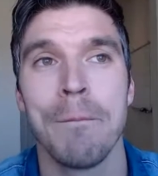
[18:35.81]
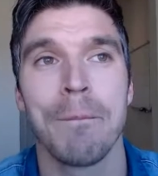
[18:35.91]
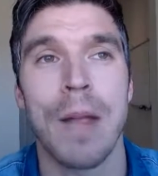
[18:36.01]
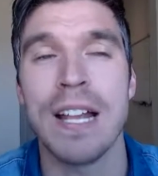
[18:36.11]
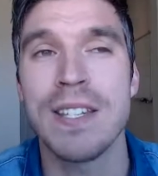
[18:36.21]

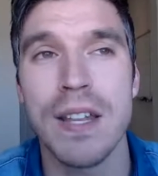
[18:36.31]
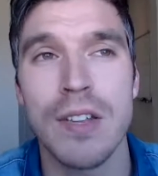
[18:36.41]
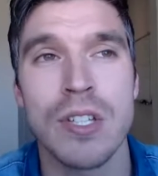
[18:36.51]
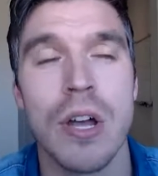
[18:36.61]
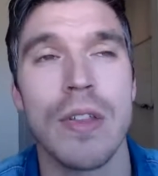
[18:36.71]
I see
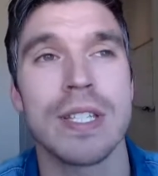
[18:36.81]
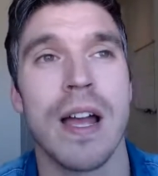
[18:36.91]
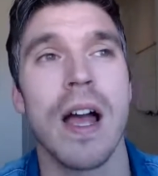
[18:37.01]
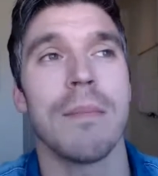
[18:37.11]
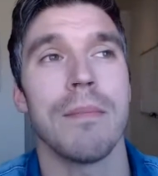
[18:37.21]
this all the
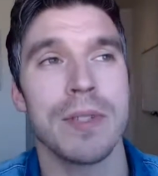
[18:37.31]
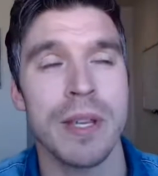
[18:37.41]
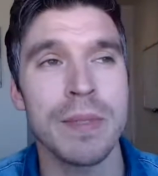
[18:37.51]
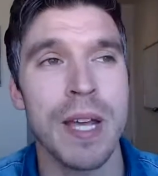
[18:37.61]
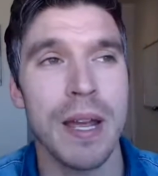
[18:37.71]
time.
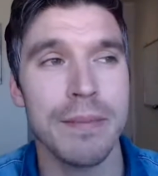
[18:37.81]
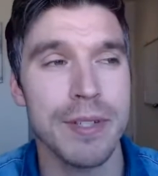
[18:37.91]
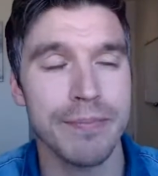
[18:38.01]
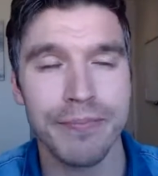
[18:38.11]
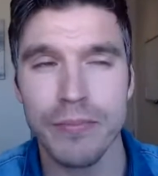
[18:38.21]

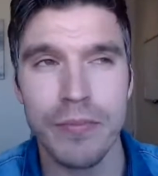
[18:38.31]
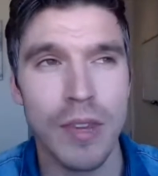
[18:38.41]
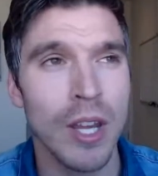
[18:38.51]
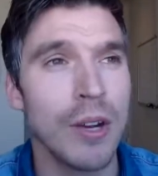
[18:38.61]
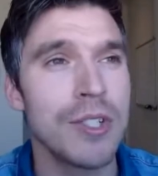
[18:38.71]
Sometimes,
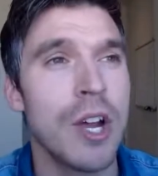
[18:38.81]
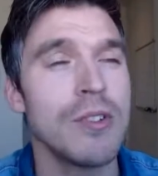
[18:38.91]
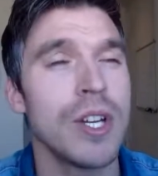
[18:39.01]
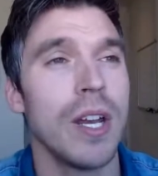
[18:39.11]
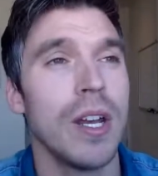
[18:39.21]
I was
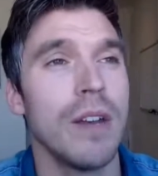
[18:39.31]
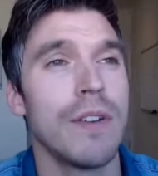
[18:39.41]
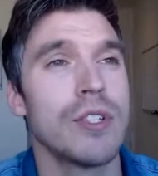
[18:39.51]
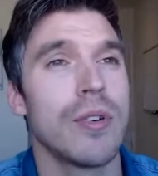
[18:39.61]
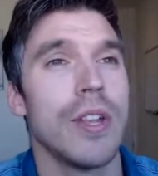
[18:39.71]
coaching an
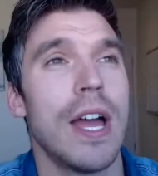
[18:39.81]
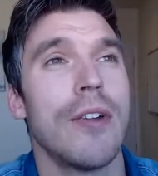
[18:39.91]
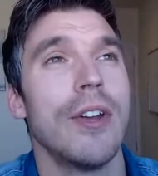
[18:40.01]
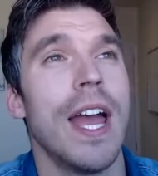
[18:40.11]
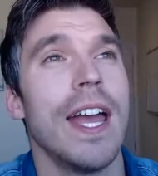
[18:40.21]
individual the
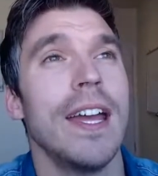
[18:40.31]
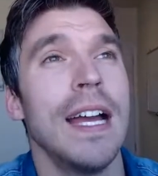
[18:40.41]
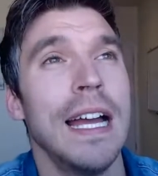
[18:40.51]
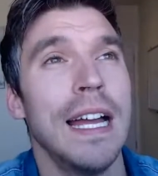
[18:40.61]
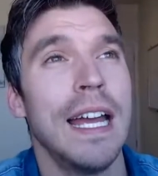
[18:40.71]
other day,
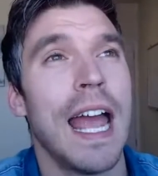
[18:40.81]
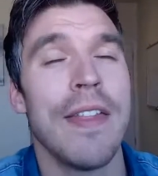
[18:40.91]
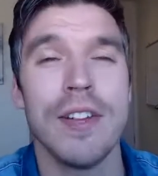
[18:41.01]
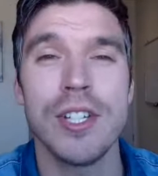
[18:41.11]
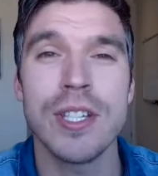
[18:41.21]

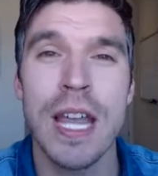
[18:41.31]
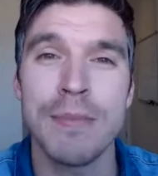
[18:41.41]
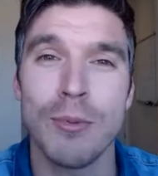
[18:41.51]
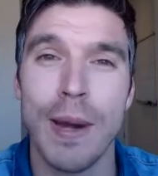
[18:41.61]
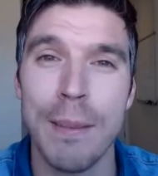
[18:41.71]
and they just
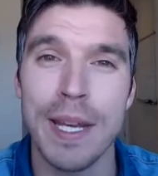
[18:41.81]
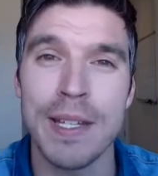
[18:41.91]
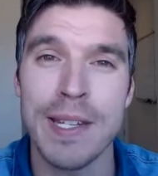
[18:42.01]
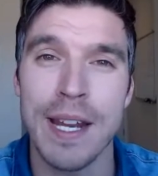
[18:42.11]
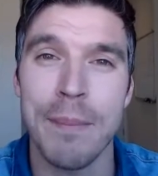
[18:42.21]
kept
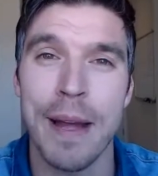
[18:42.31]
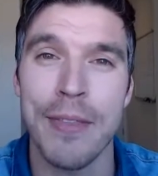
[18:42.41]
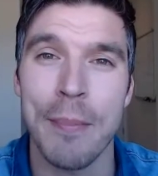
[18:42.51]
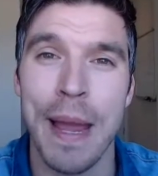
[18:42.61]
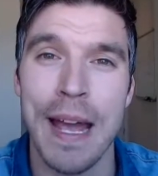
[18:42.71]
reminiscing about
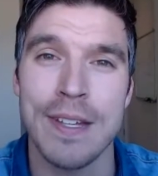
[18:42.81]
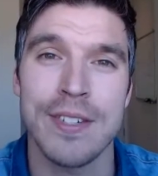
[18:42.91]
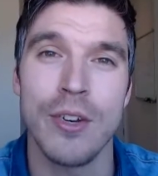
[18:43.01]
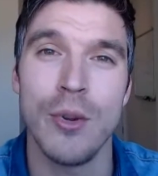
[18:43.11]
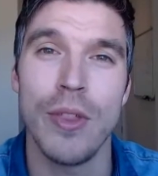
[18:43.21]
the past
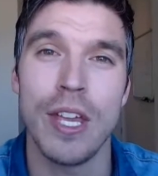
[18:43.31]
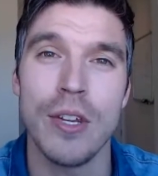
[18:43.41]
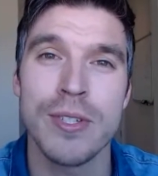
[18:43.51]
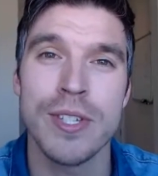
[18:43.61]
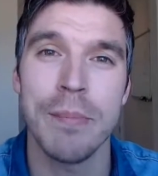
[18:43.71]
and who they
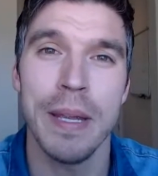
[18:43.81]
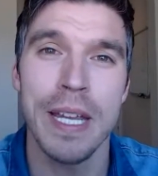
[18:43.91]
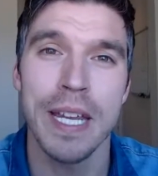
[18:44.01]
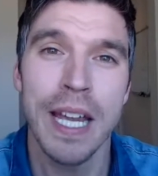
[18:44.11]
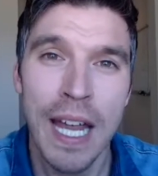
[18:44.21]
used to
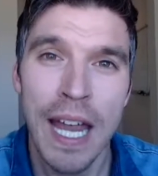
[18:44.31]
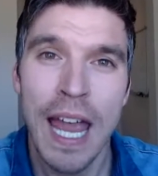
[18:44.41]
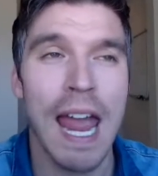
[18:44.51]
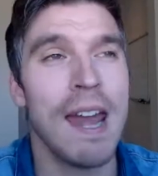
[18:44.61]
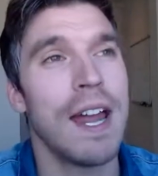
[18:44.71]
be.
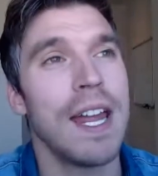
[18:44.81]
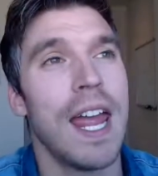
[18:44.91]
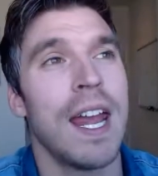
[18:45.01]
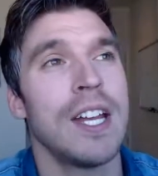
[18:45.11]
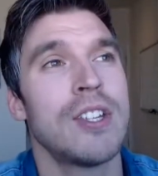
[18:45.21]
And
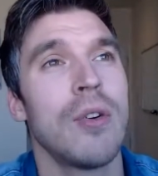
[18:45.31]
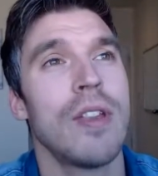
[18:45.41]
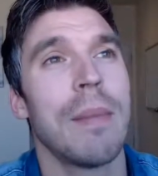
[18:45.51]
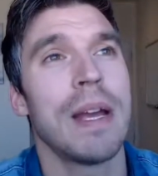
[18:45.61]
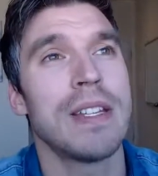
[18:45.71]
I told
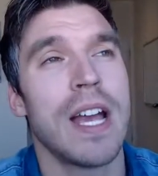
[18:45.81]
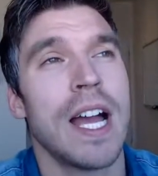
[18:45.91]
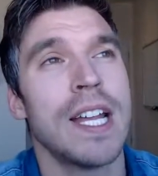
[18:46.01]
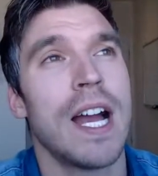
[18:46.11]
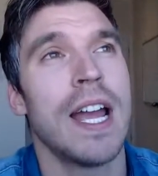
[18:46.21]
them, I
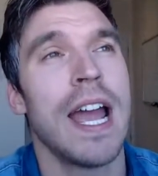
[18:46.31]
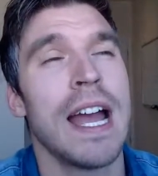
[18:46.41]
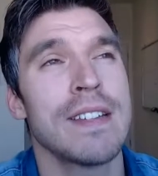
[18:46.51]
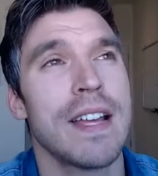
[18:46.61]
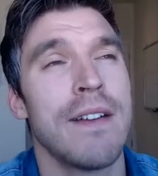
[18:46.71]

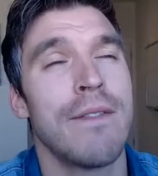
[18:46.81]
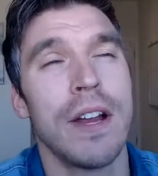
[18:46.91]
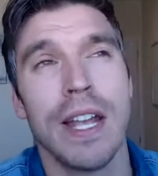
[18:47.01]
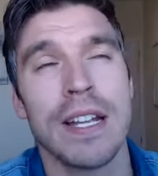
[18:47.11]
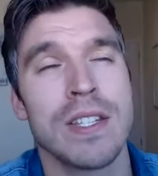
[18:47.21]

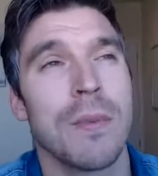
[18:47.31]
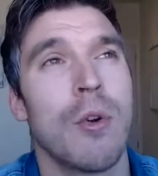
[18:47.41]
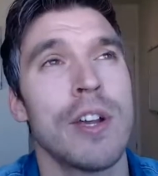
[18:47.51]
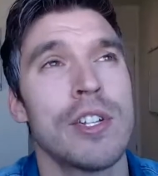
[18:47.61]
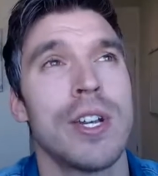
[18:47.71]
finally asked them the
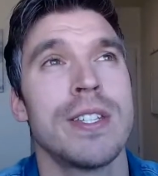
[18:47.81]
question.